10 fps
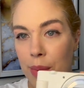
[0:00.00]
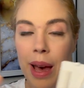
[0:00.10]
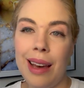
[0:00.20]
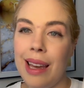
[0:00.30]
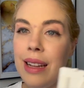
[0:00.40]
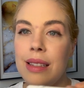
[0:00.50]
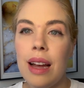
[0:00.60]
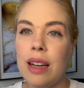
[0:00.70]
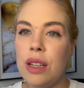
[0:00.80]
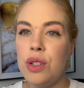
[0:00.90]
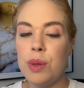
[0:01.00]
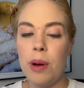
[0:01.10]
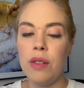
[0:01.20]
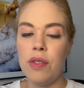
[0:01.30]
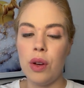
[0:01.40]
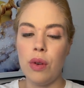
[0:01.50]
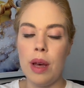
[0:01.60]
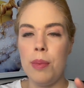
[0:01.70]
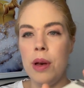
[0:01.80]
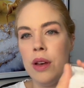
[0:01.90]
pack. It's not, it's just part of the
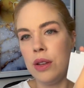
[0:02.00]
grip.